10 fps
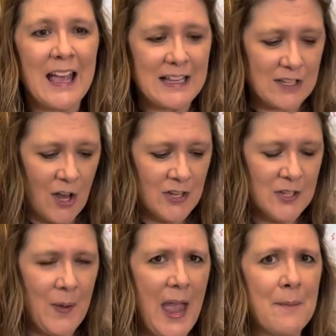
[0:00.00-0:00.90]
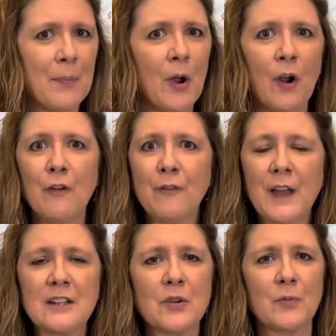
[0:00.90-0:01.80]
It's also a
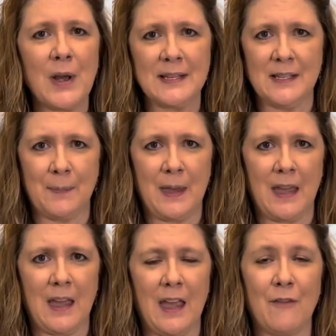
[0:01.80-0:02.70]
perfect recipe